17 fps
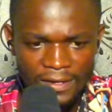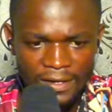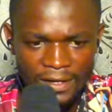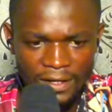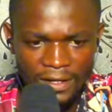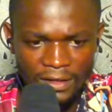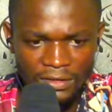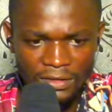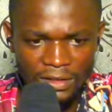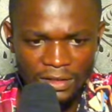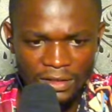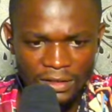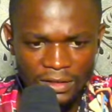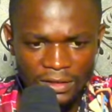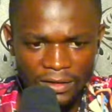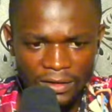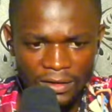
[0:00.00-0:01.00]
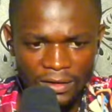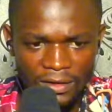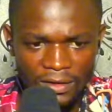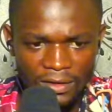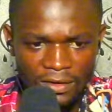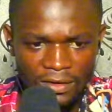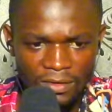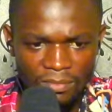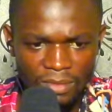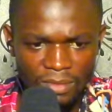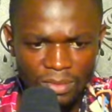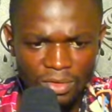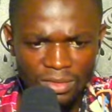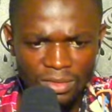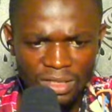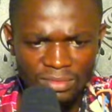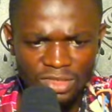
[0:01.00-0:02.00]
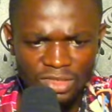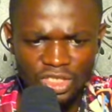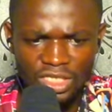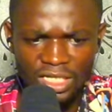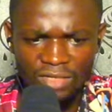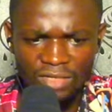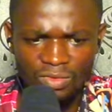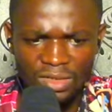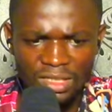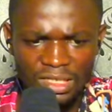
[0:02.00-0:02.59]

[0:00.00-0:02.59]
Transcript: And maybe opponent strike with